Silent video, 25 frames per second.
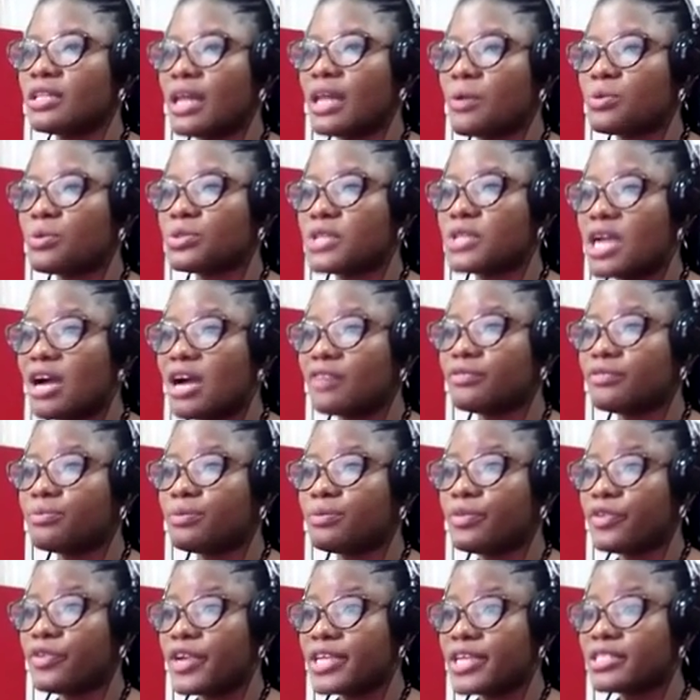that would have
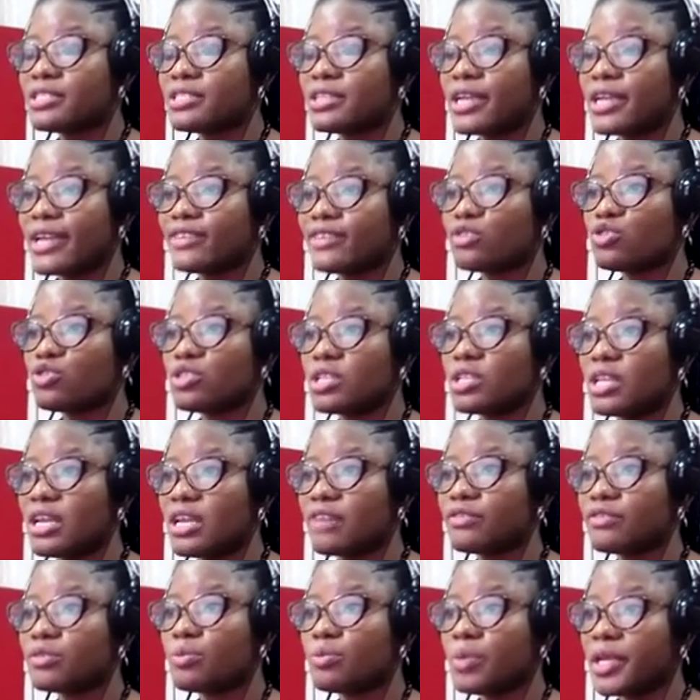raised the
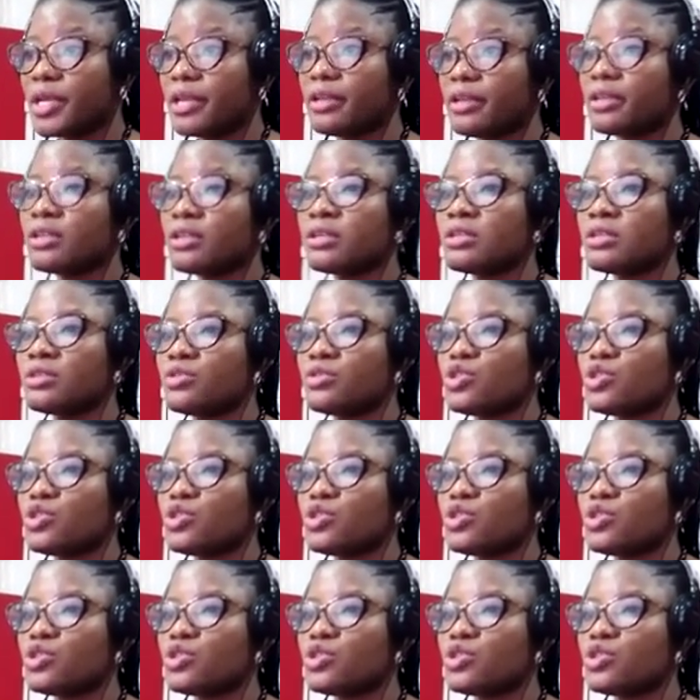entry-level pay